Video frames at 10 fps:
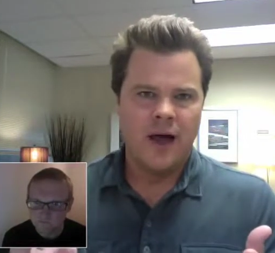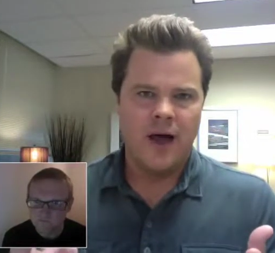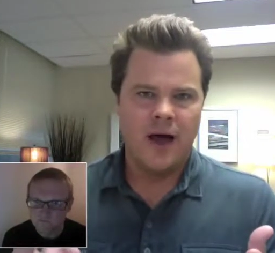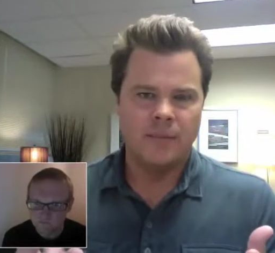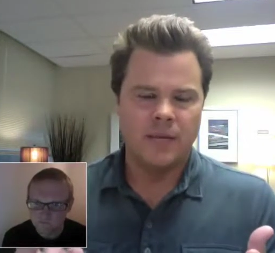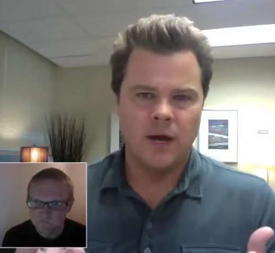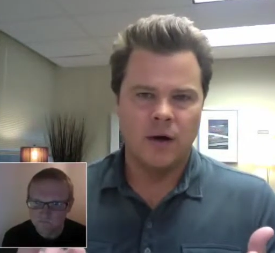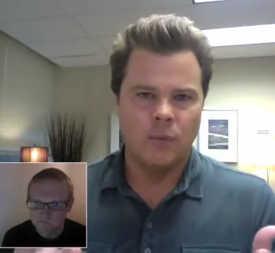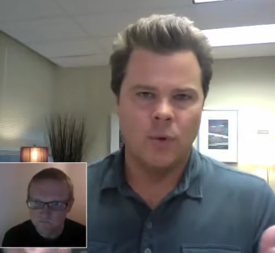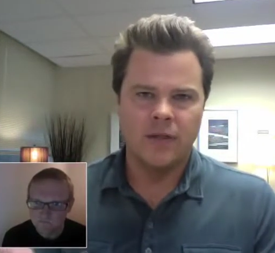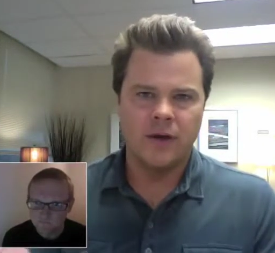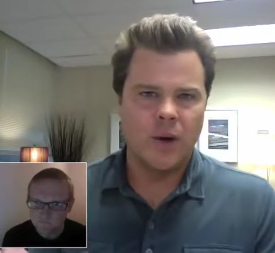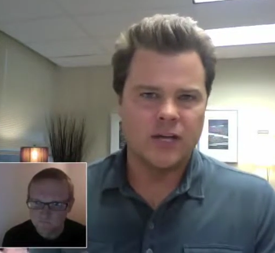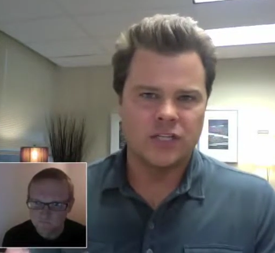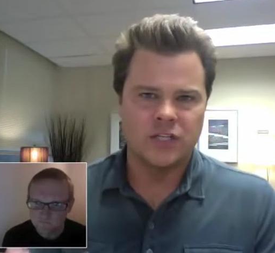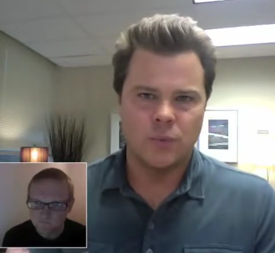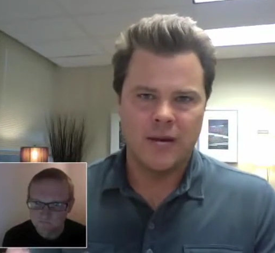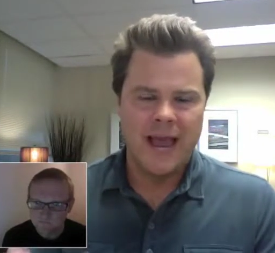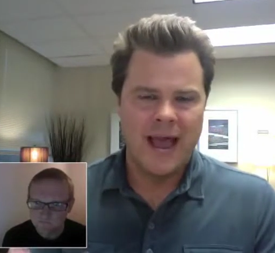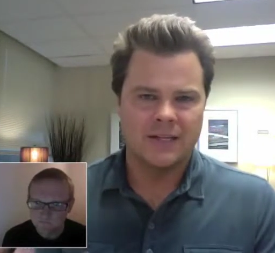Speaker 1: One of the questions
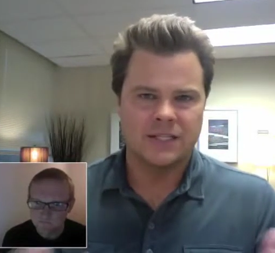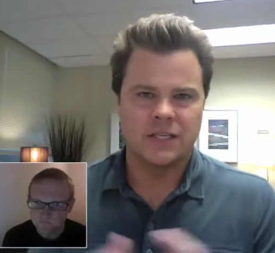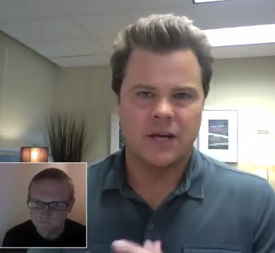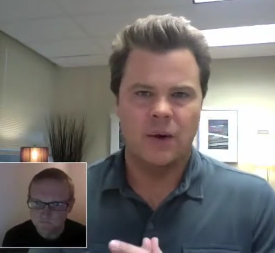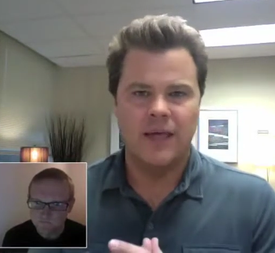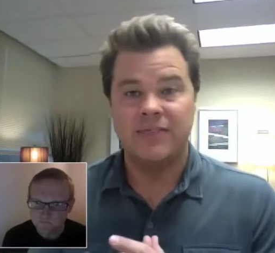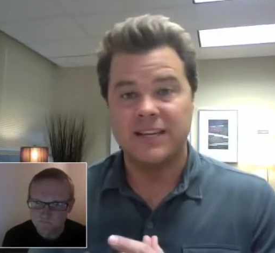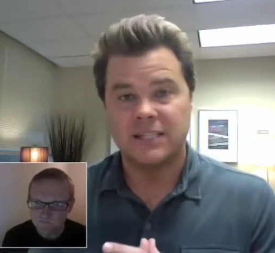we asked, in